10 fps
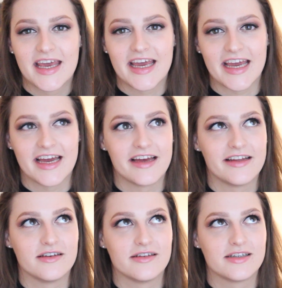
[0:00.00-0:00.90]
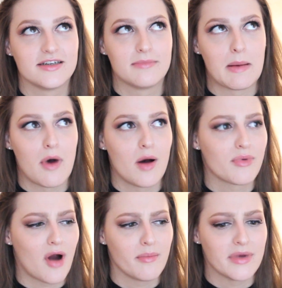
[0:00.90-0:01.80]
and my mom
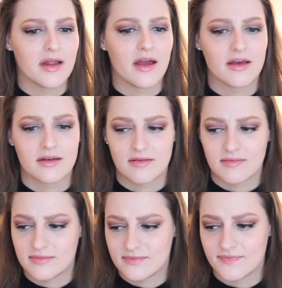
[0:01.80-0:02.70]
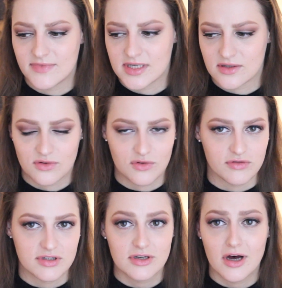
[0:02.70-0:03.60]
brought me like this
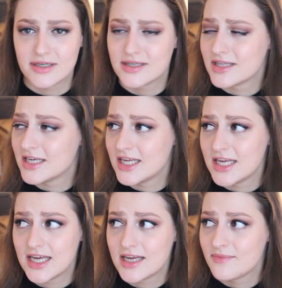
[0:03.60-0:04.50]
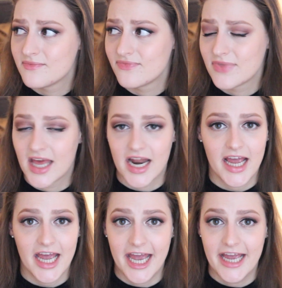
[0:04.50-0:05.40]
croissant thing that
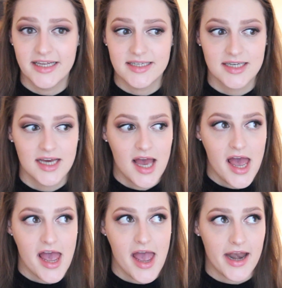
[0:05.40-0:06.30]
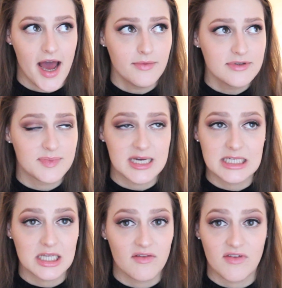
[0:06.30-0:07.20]
I ate, and I was
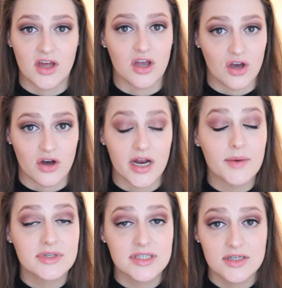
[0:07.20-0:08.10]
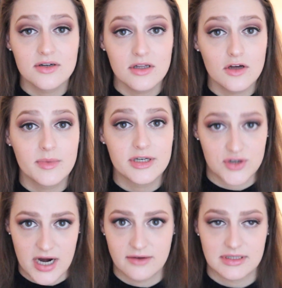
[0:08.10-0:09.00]
basically feeling good. I was still a little bit
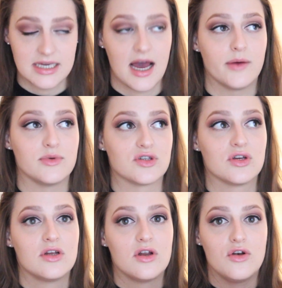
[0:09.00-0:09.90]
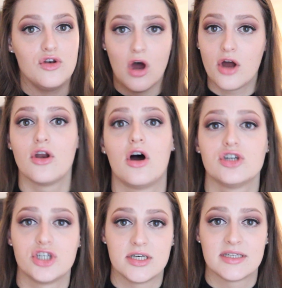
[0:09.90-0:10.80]
drowsy. I was not
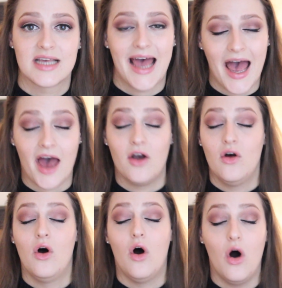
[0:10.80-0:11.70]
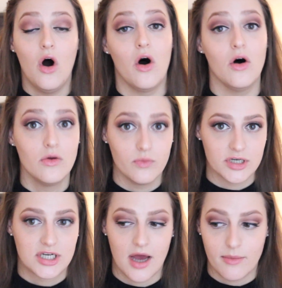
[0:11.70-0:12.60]
nauseous at all,
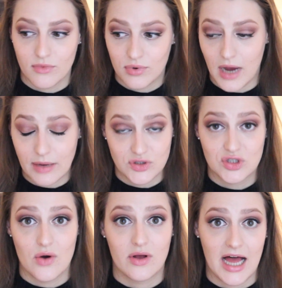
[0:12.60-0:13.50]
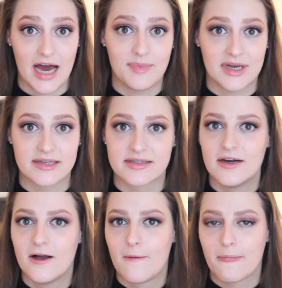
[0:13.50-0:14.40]
which I was so glad, because
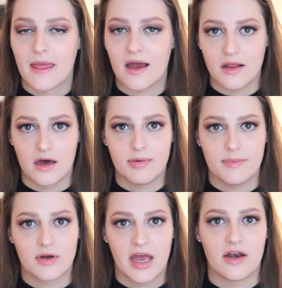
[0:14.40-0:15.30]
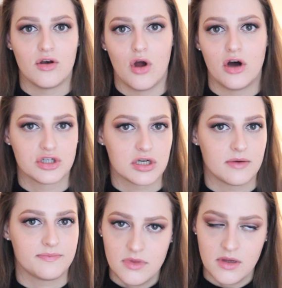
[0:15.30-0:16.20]
a lot of people get
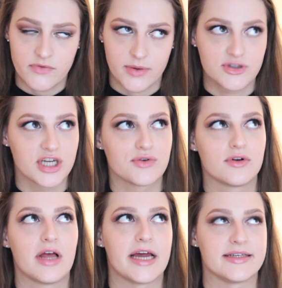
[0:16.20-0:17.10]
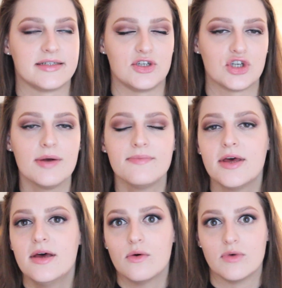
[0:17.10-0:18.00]
nausea from general anesthesia,
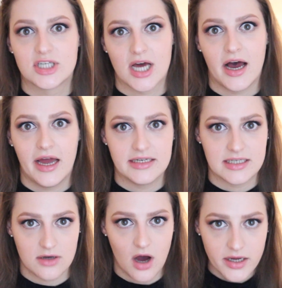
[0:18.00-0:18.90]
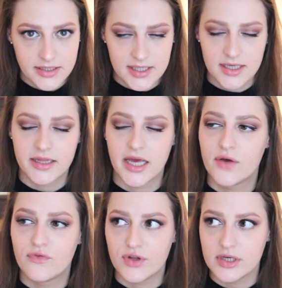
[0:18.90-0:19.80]
which I did not,
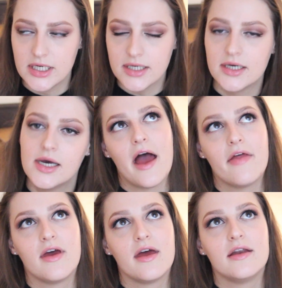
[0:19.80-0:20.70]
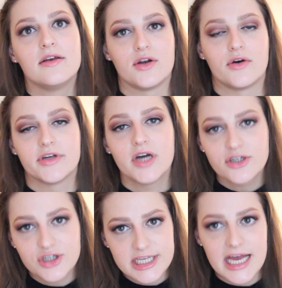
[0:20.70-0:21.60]
thankfully. And then, the
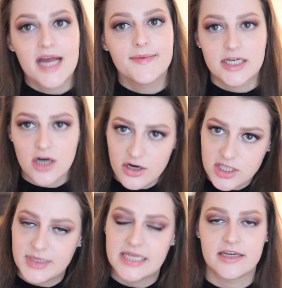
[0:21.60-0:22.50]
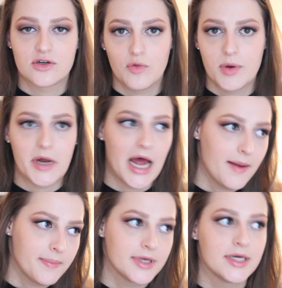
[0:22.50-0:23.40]
doctors came, they talked to me, they told me what
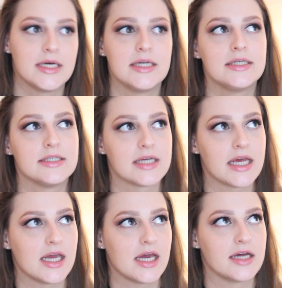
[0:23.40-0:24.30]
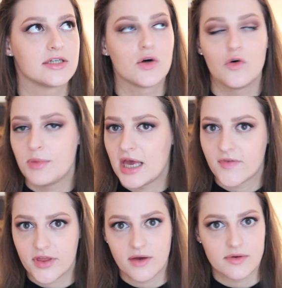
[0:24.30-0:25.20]
happened, and told me
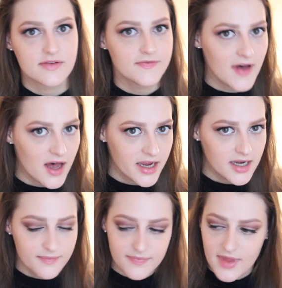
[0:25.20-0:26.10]
everything was fine.